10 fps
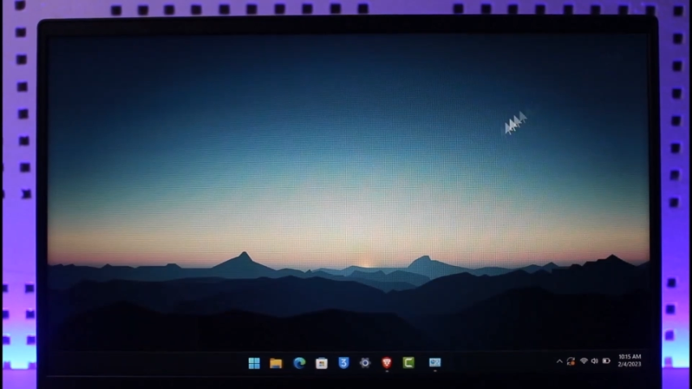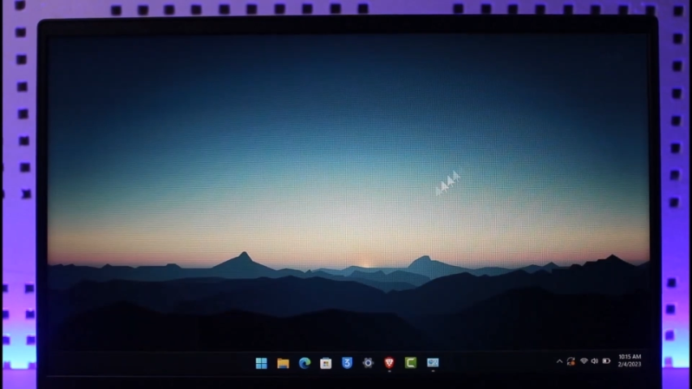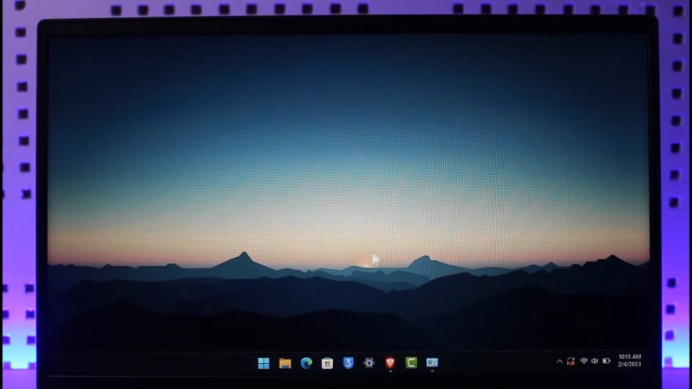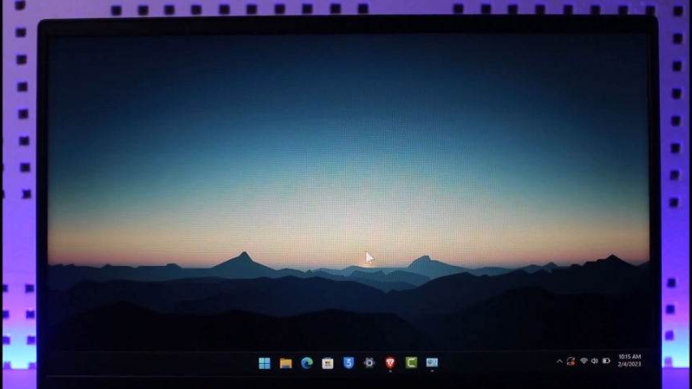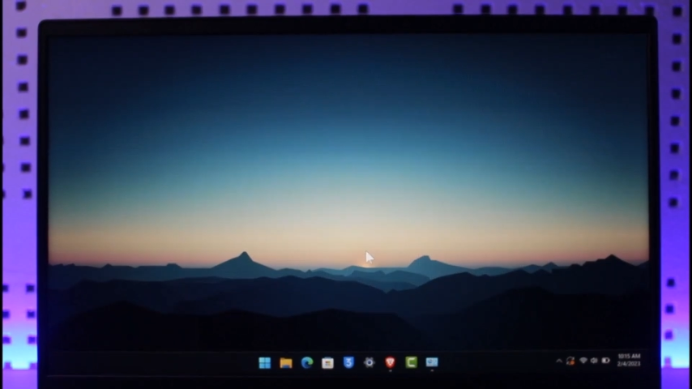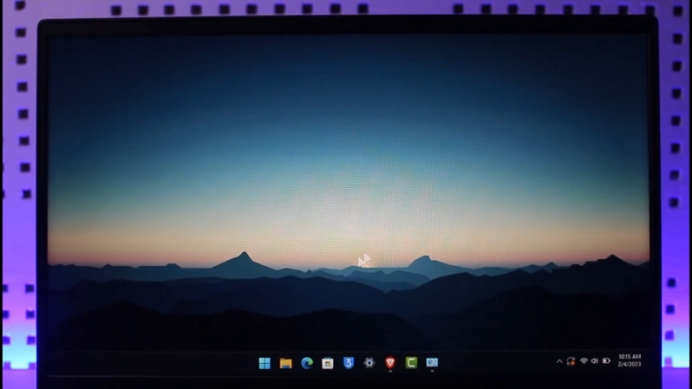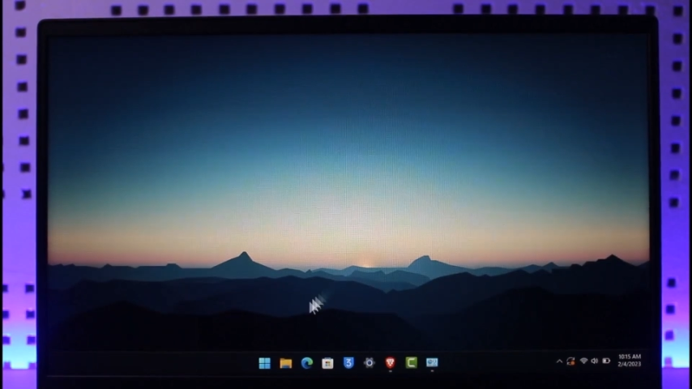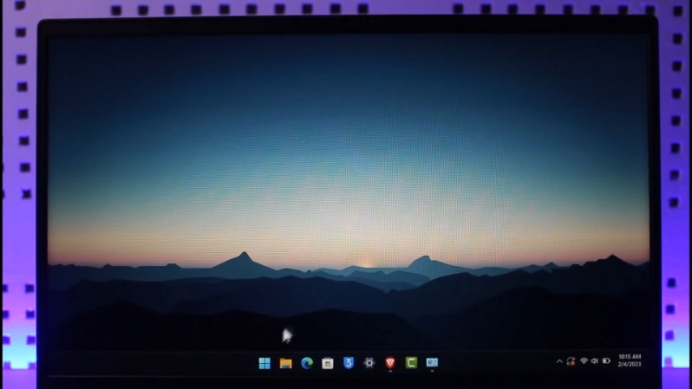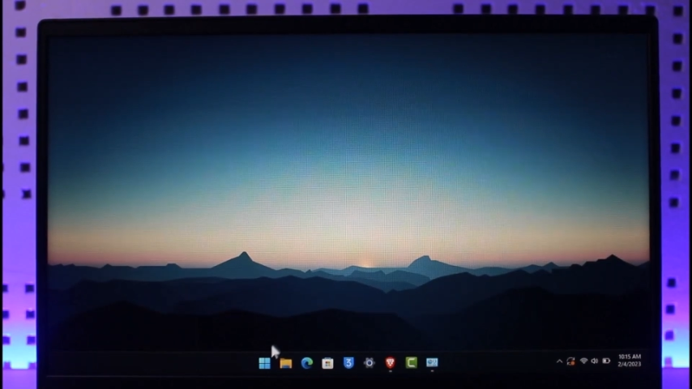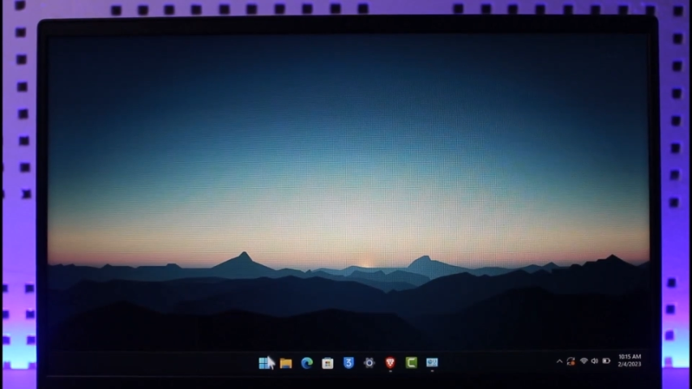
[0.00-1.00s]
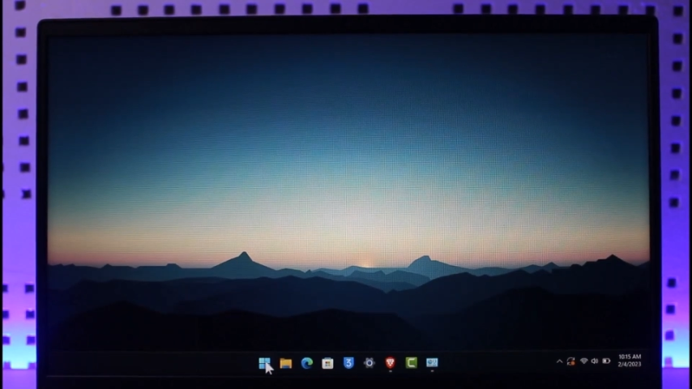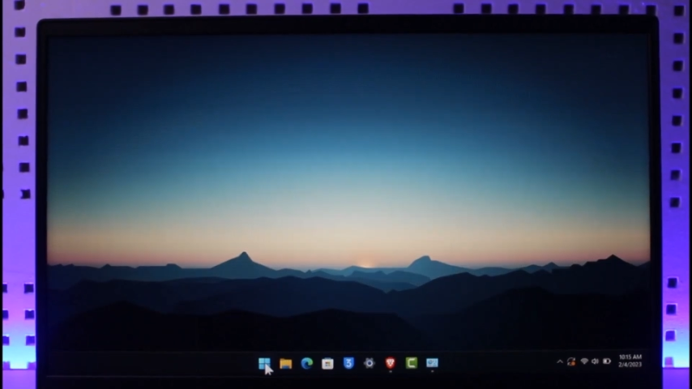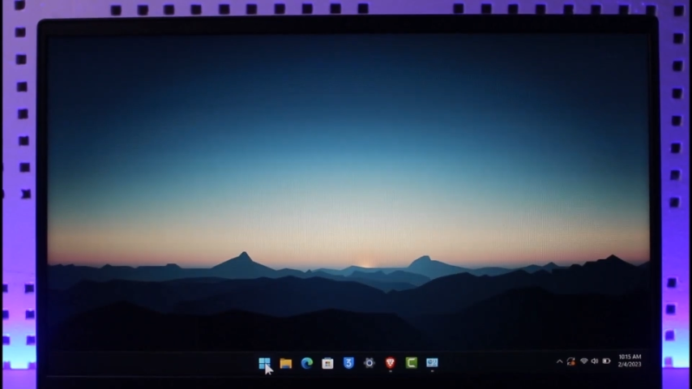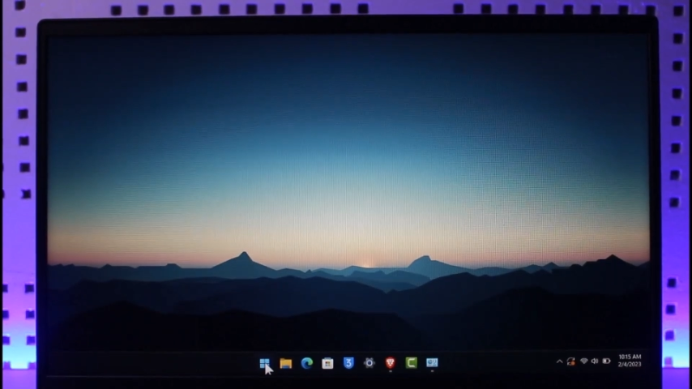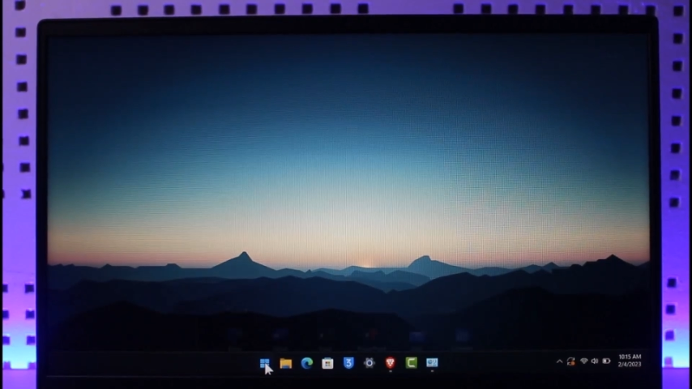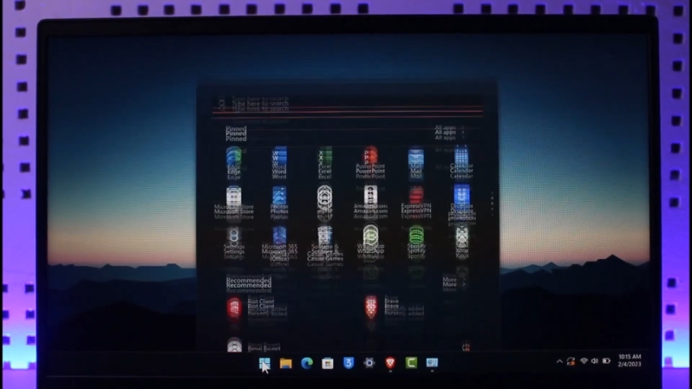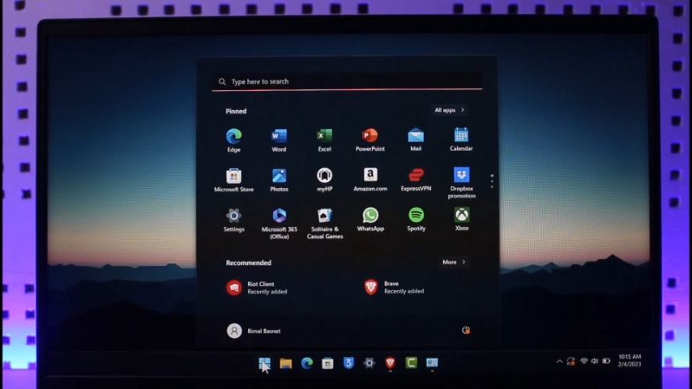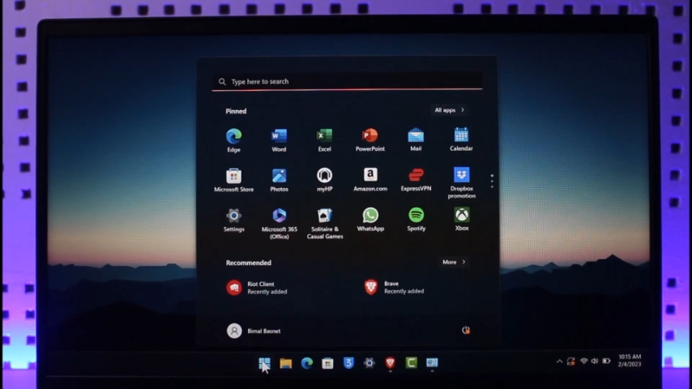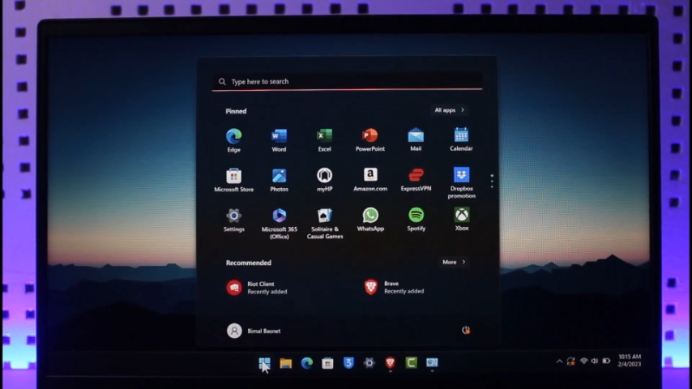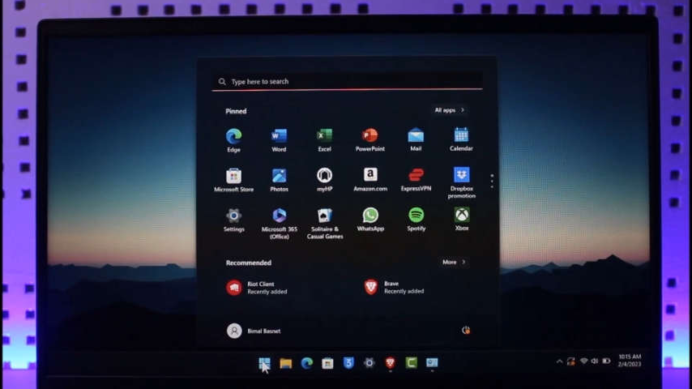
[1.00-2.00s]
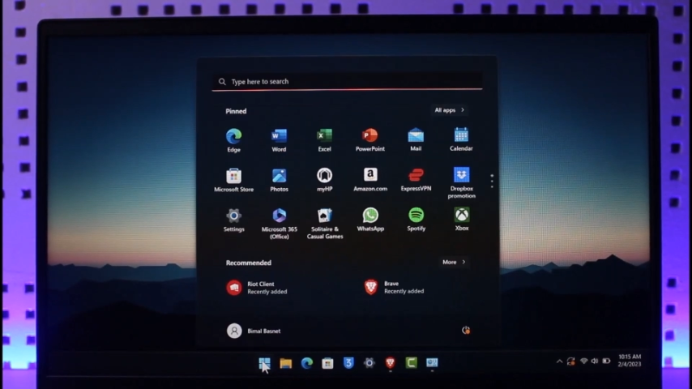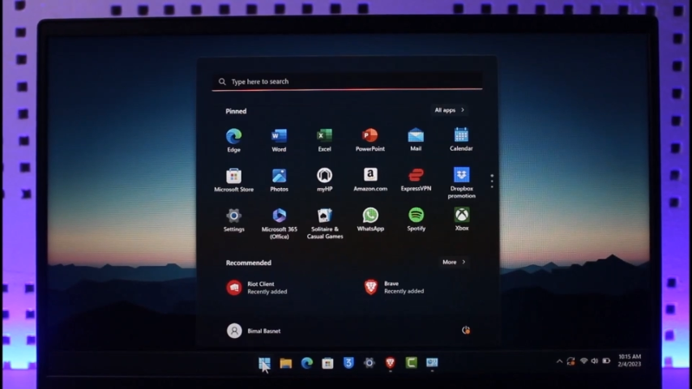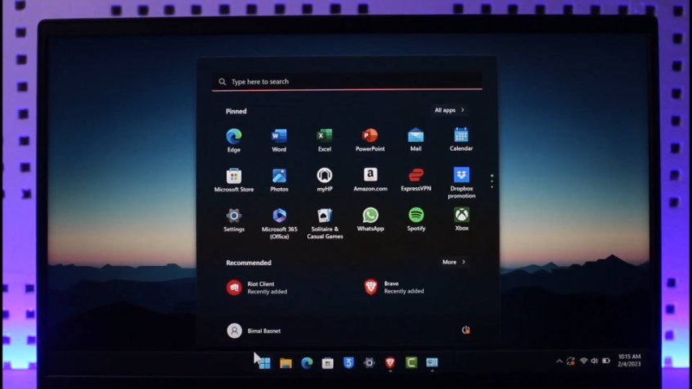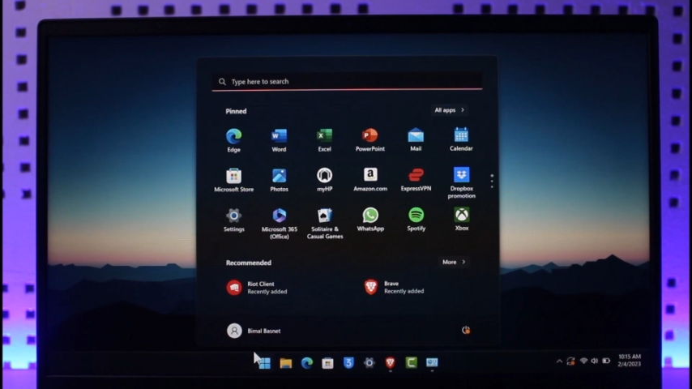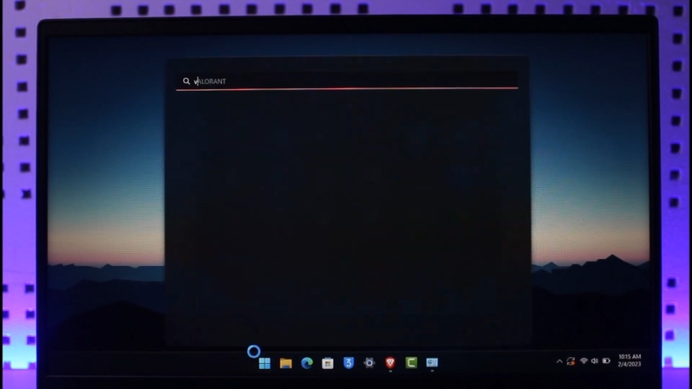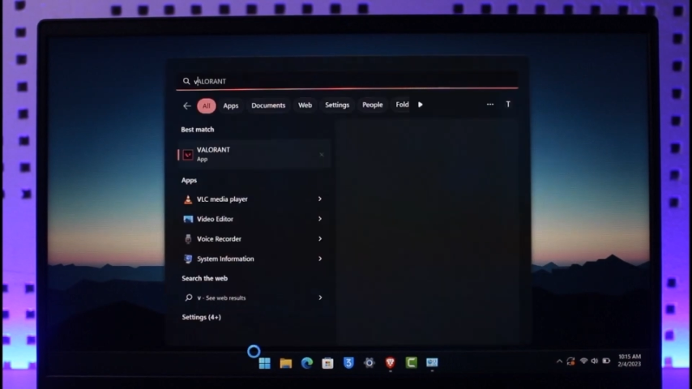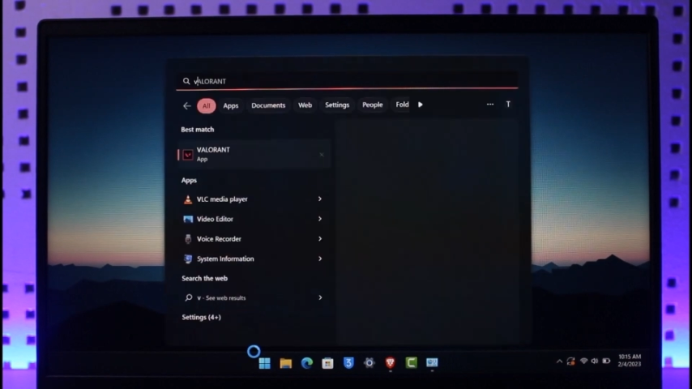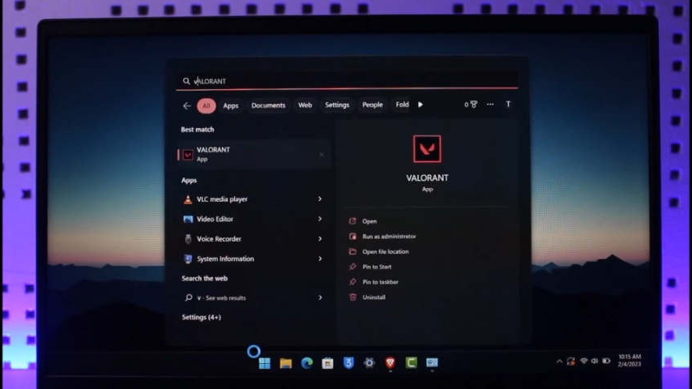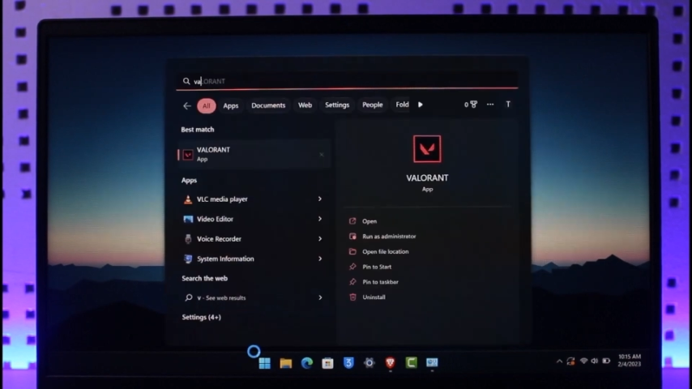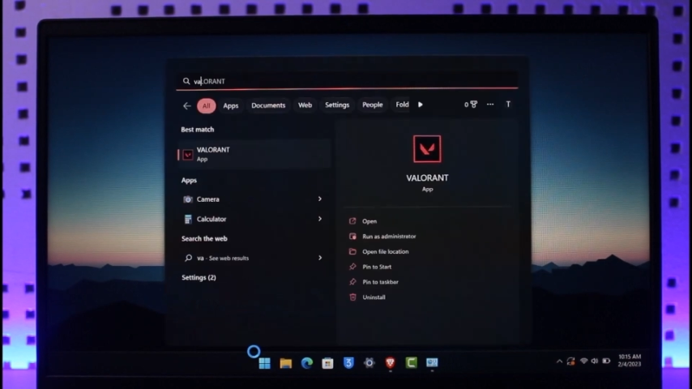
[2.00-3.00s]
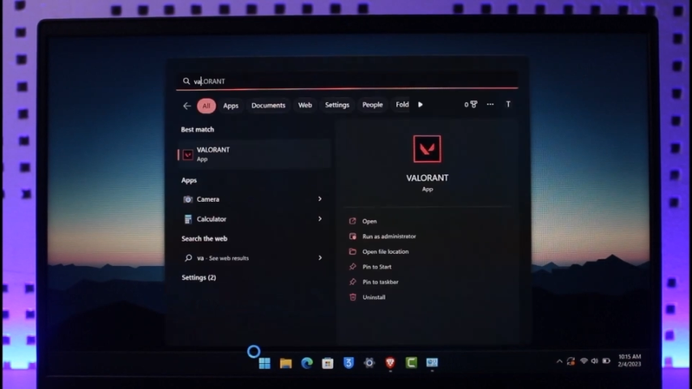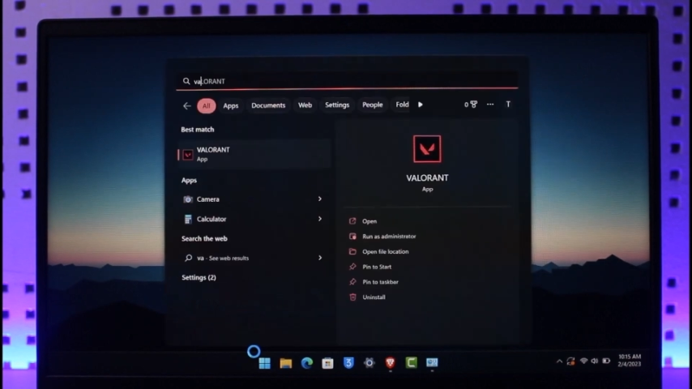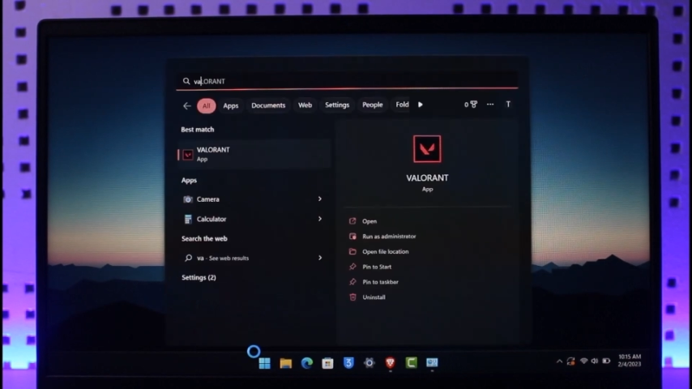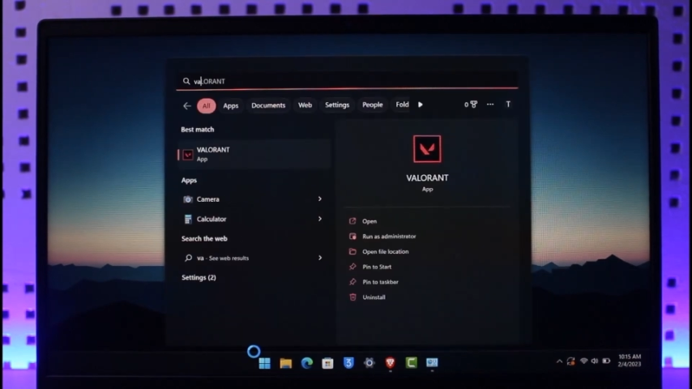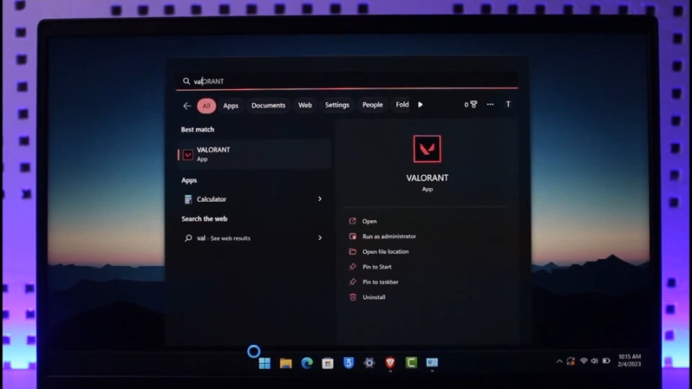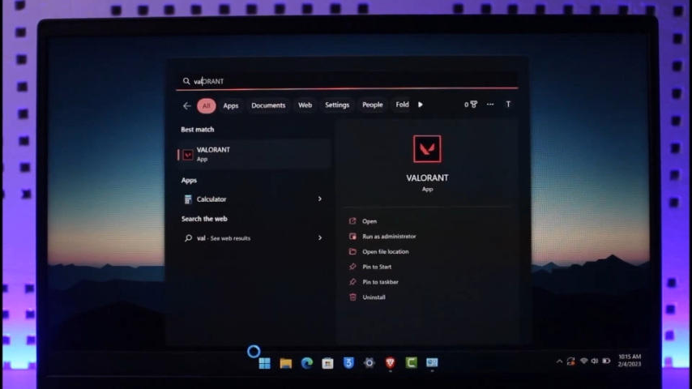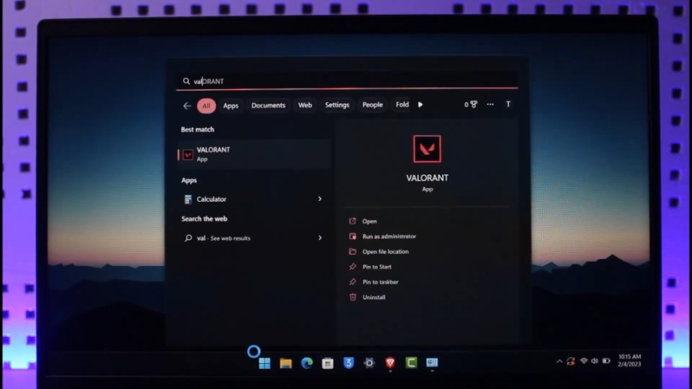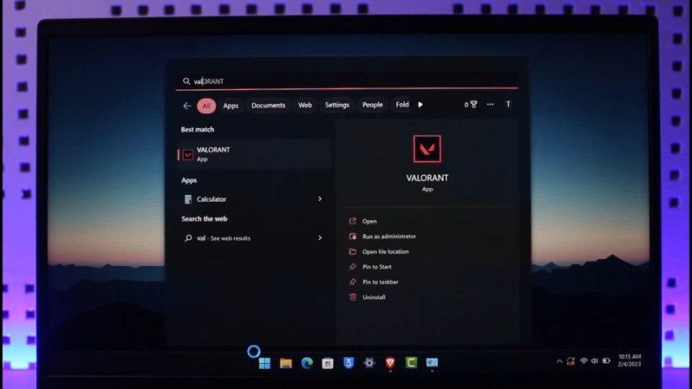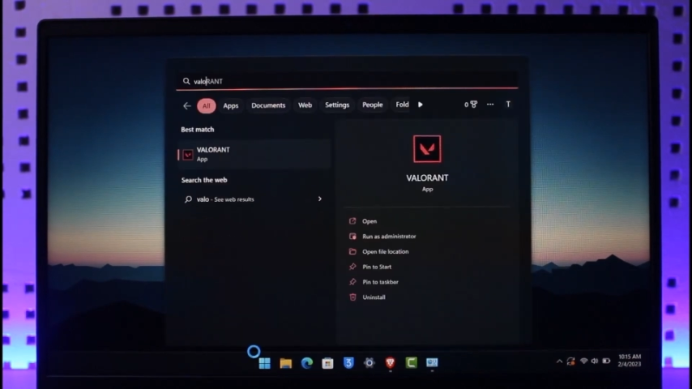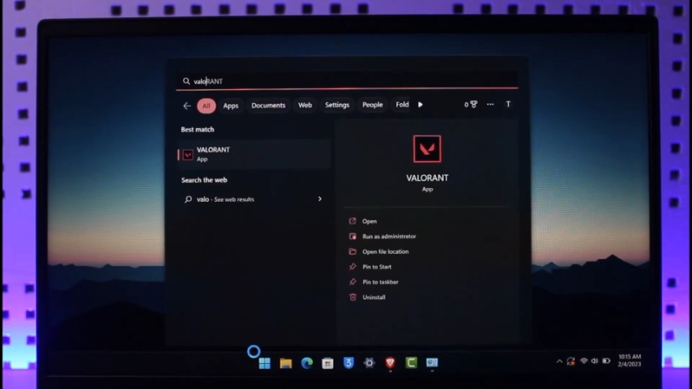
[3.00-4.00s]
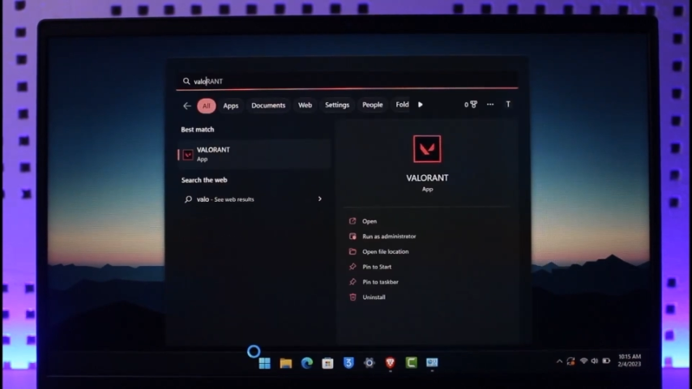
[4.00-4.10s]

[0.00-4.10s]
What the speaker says: Nobody's mouth can be seen.